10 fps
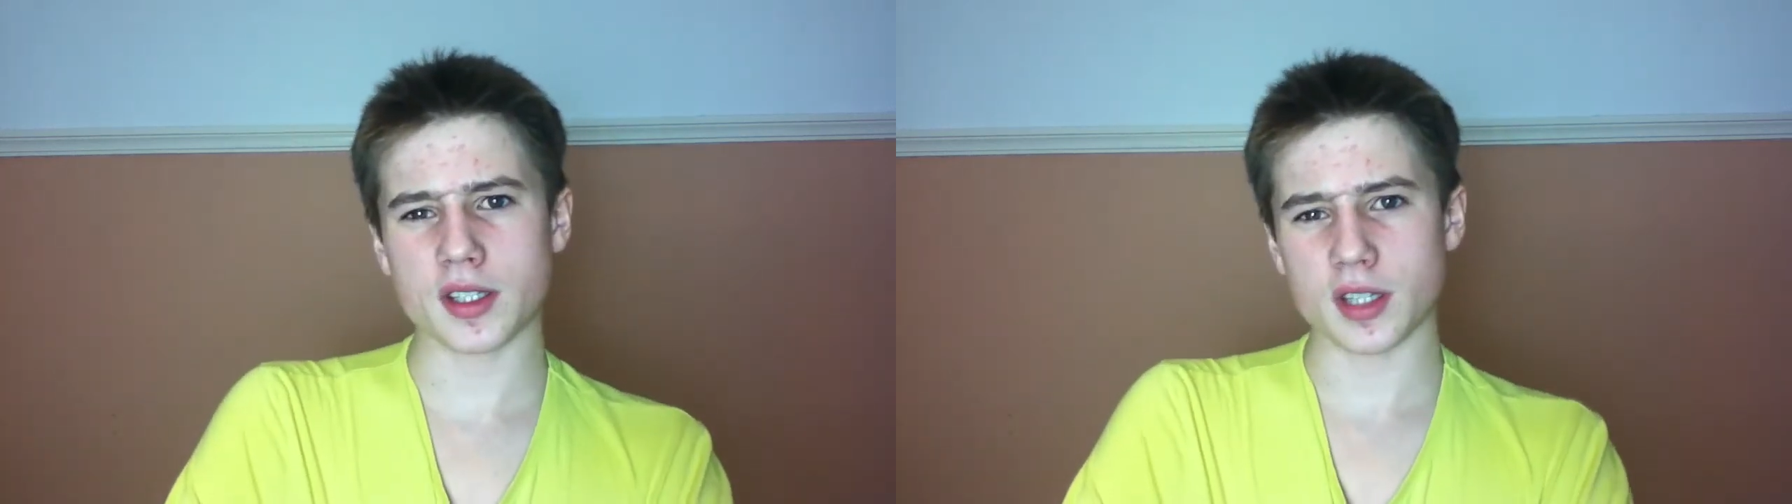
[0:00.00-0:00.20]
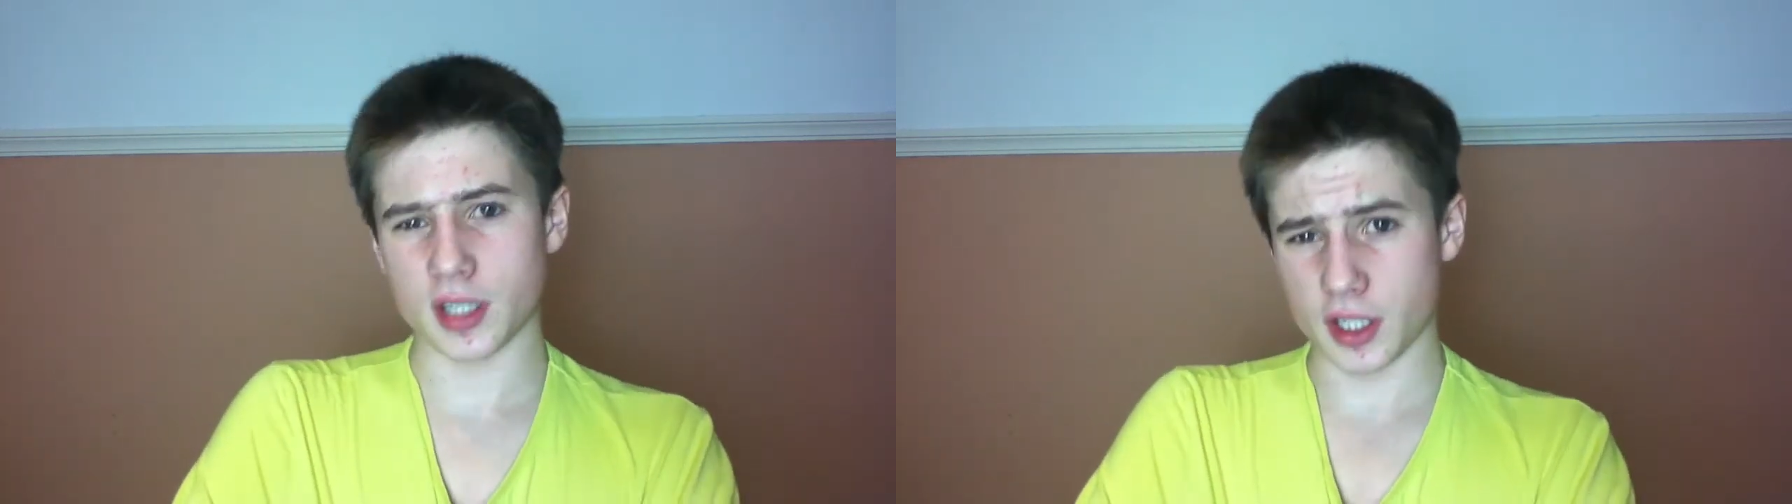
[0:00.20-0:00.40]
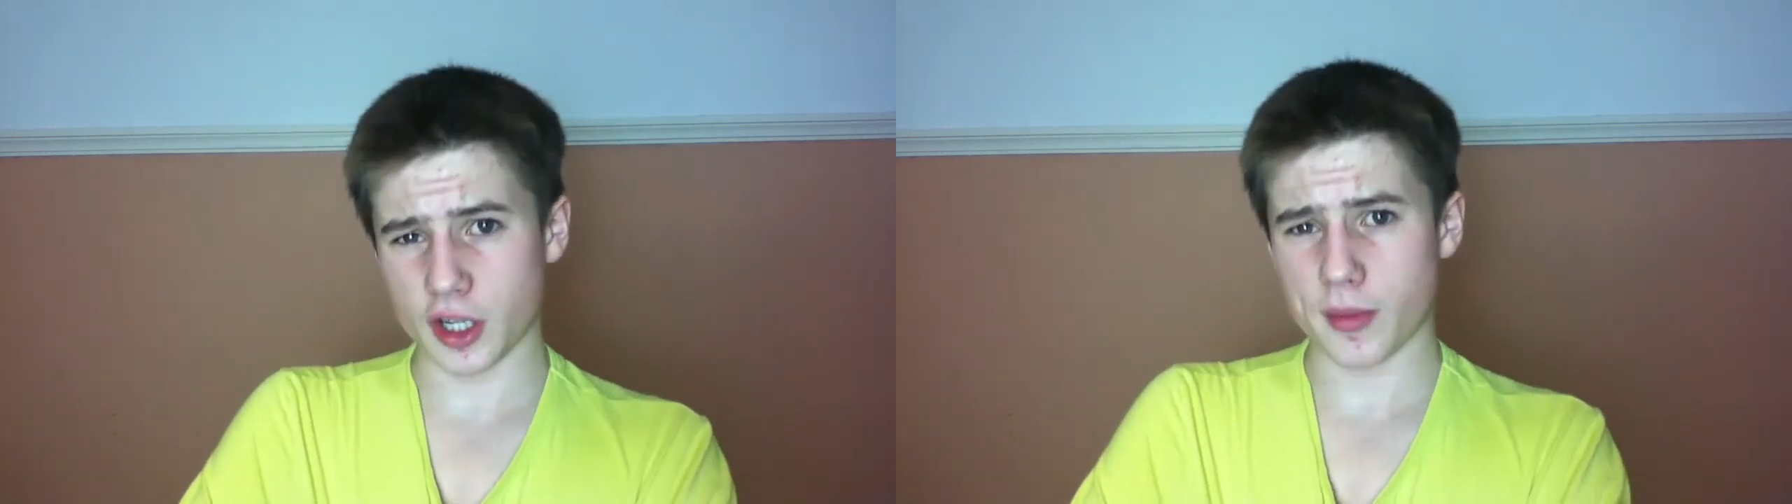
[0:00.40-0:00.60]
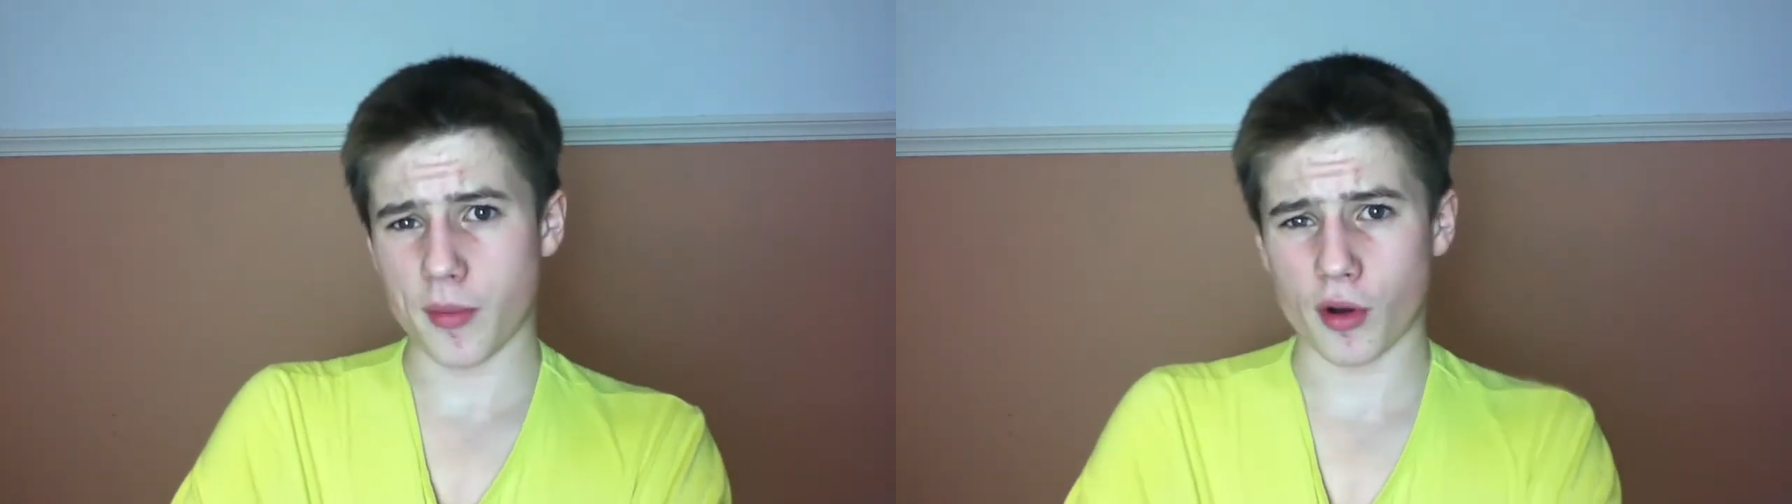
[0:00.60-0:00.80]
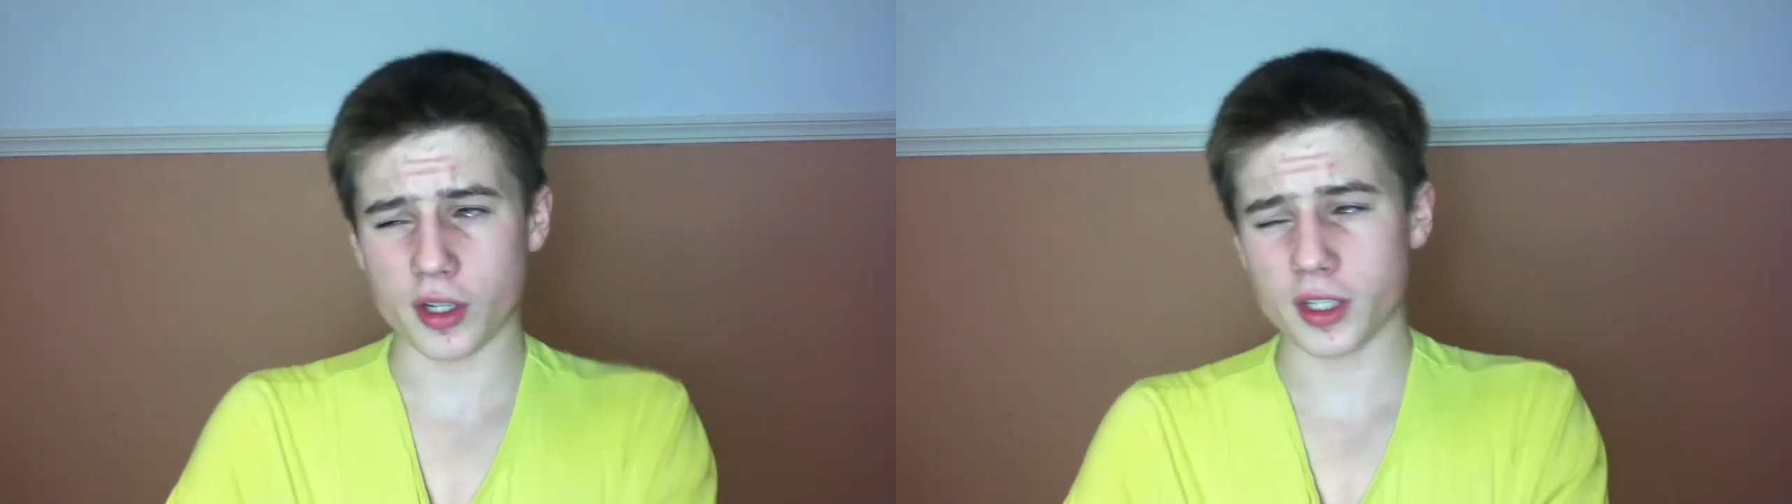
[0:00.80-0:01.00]
is
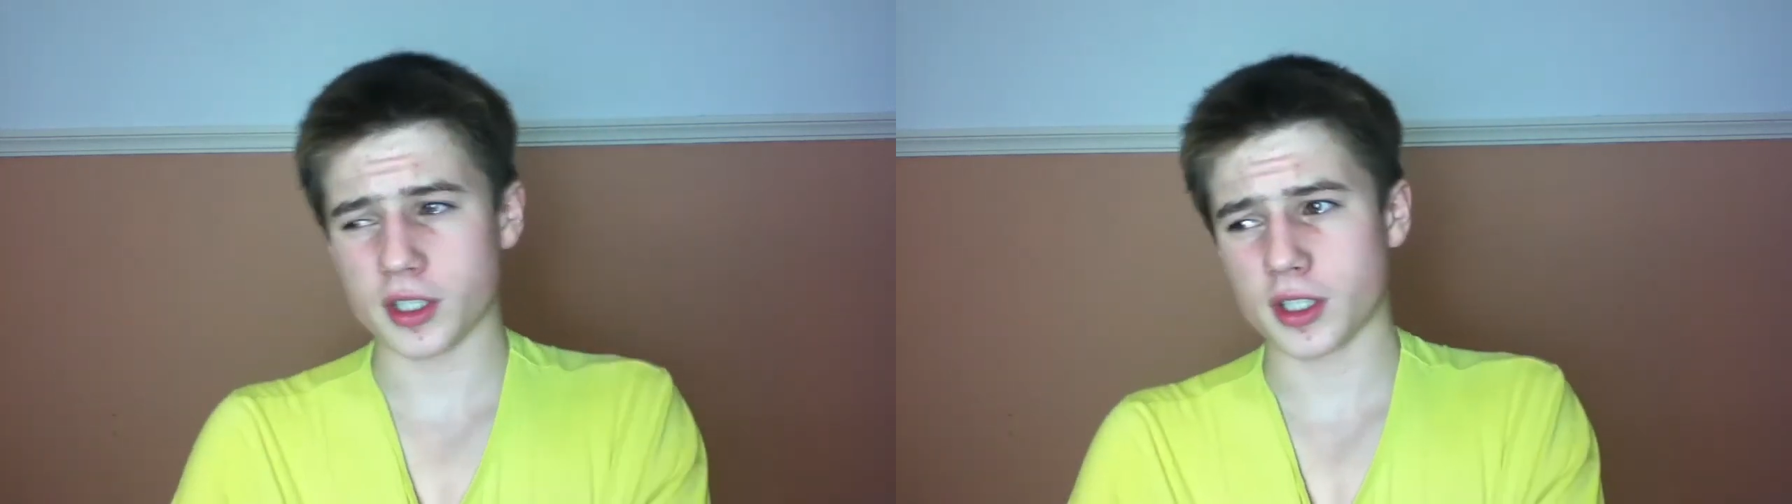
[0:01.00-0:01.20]
an Adobe